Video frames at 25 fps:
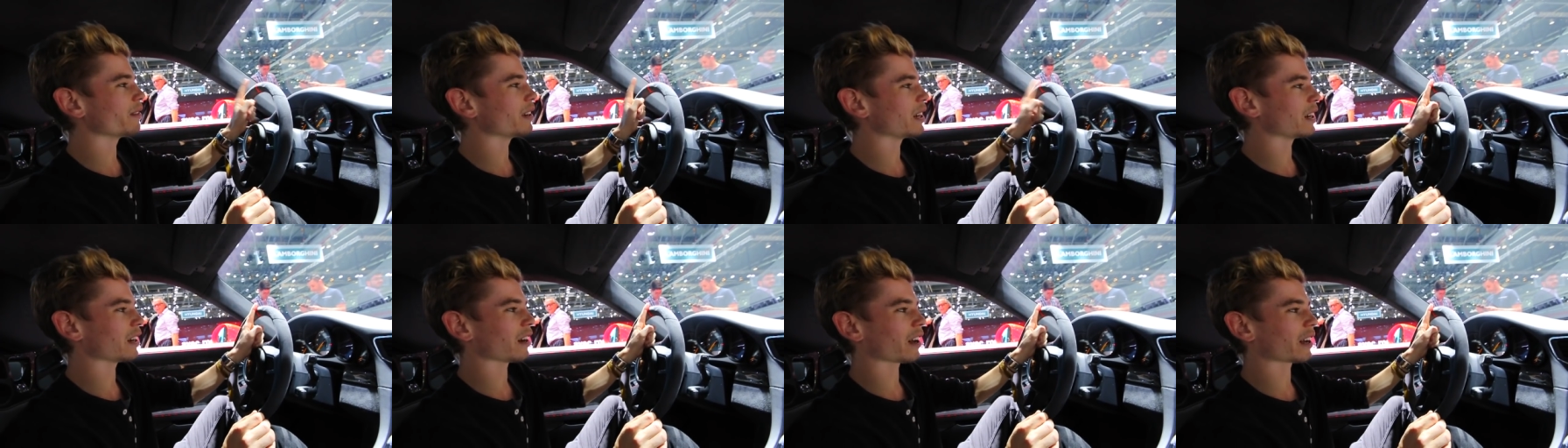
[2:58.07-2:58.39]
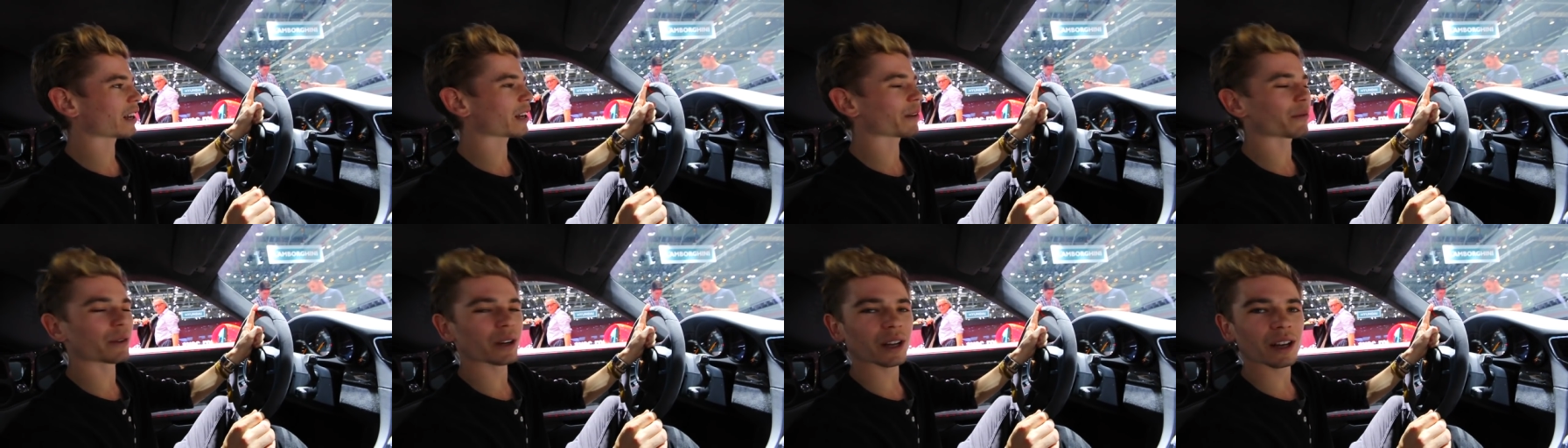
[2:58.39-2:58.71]
really
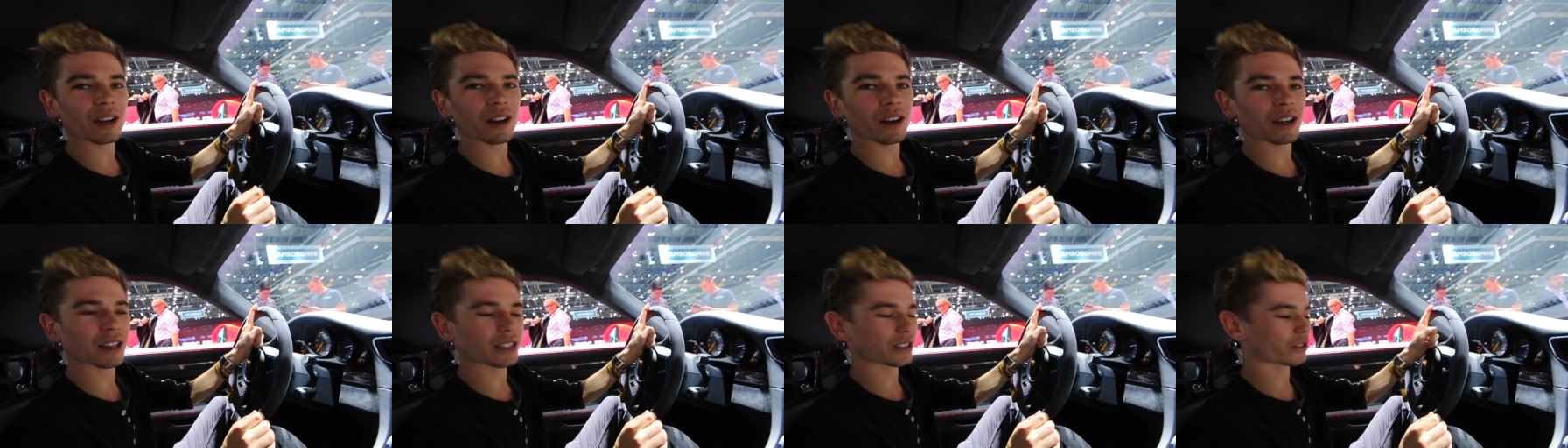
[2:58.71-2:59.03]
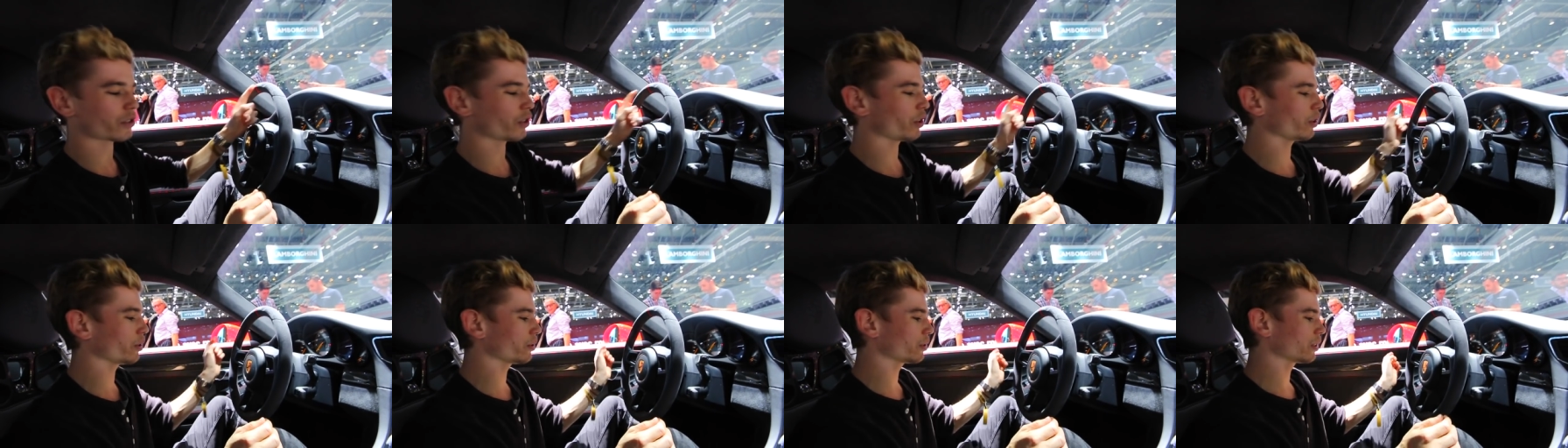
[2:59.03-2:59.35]
like it when a car
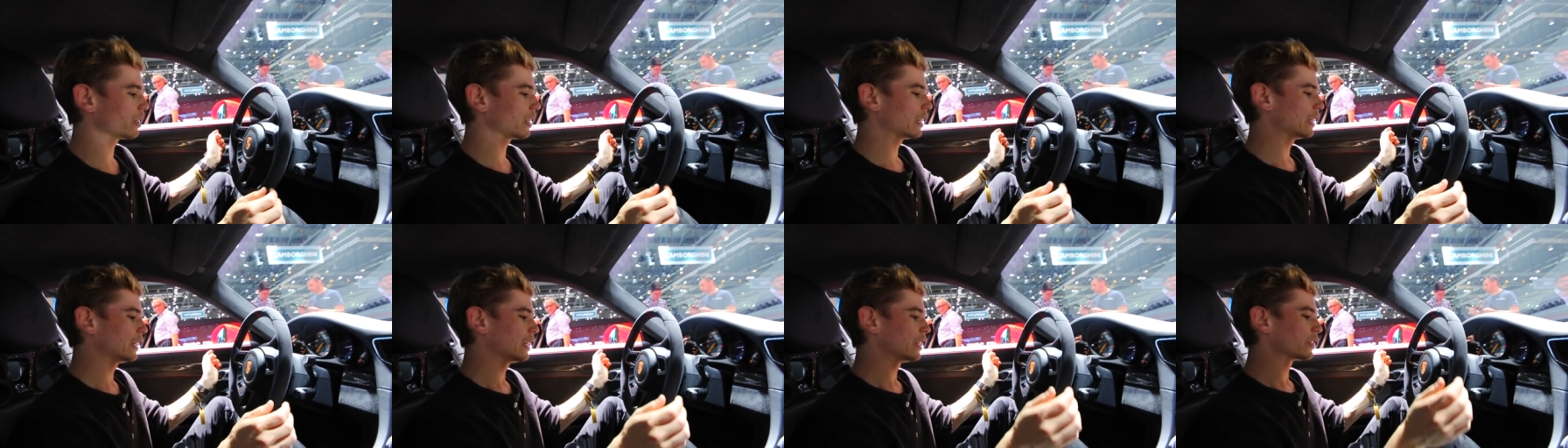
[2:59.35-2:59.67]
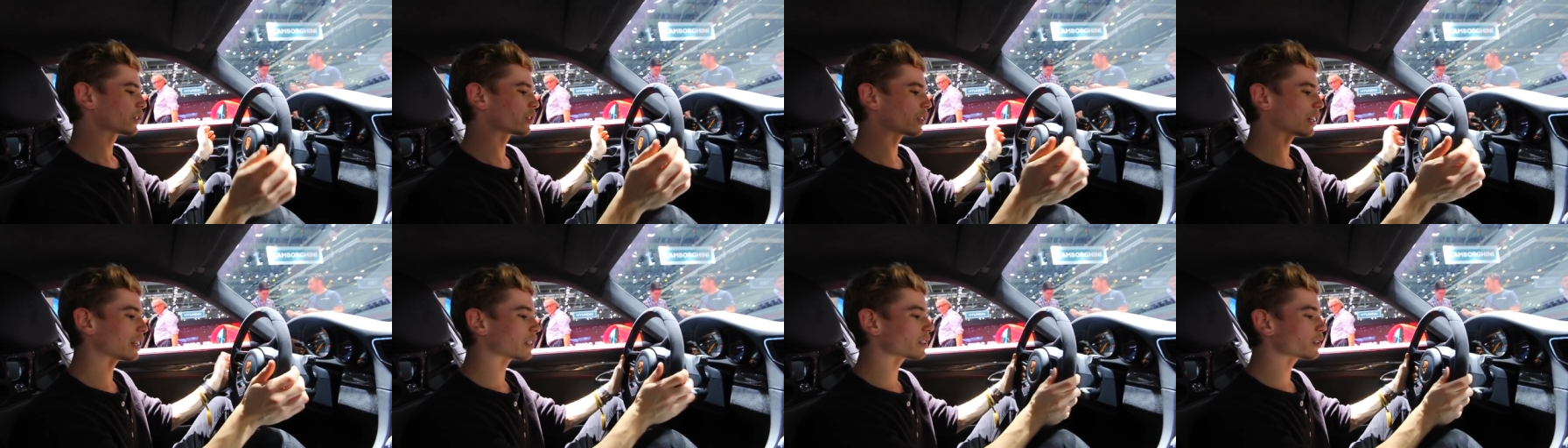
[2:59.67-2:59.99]
has those.
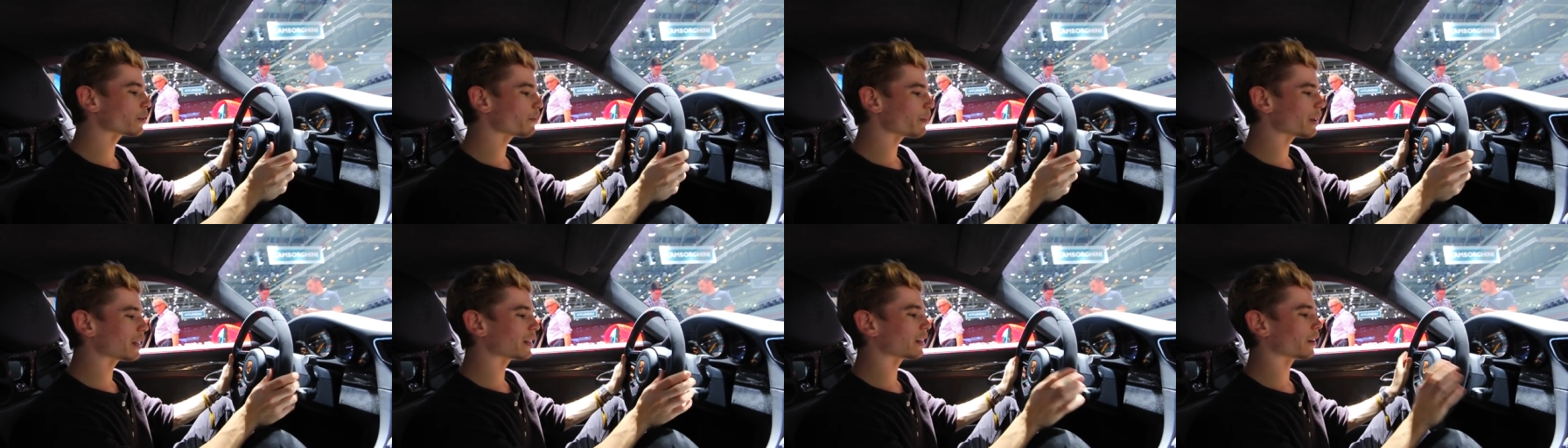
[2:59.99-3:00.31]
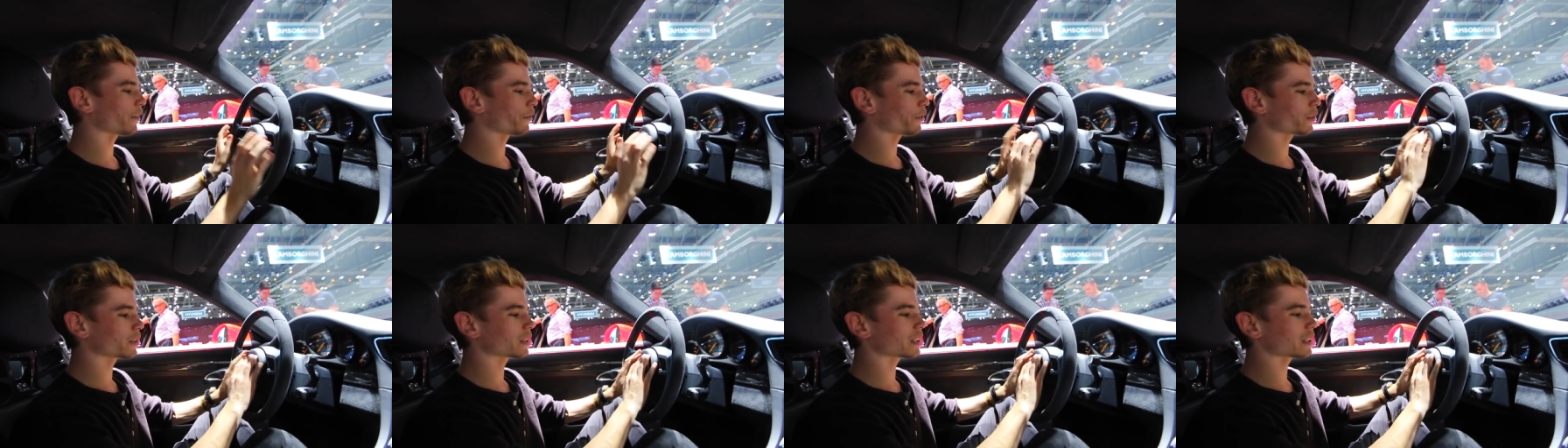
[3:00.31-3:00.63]
So that's the main
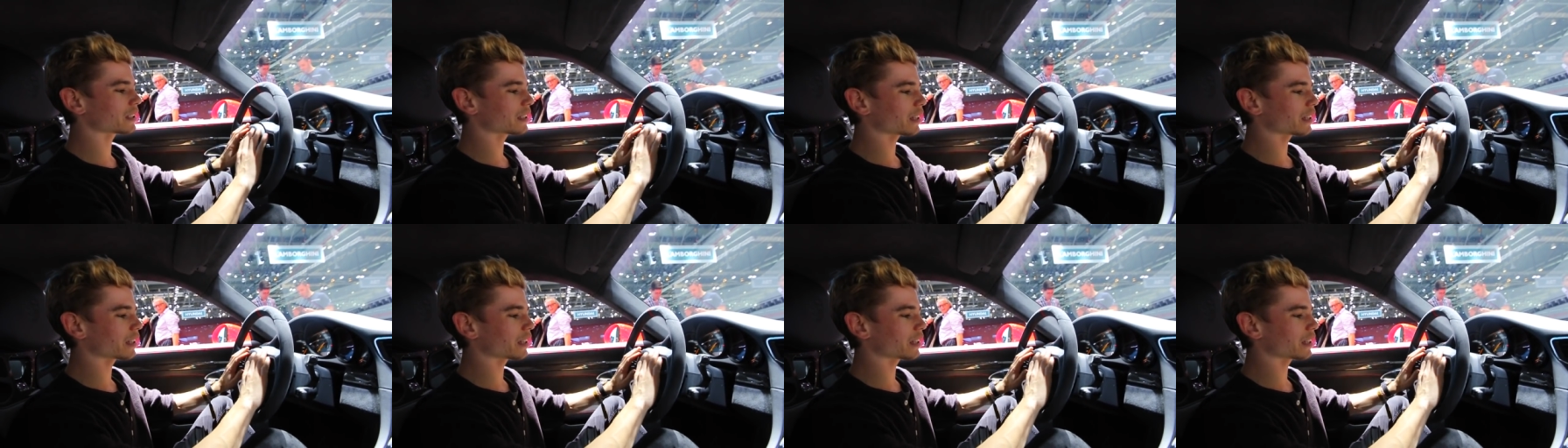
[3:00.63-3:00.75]
difference.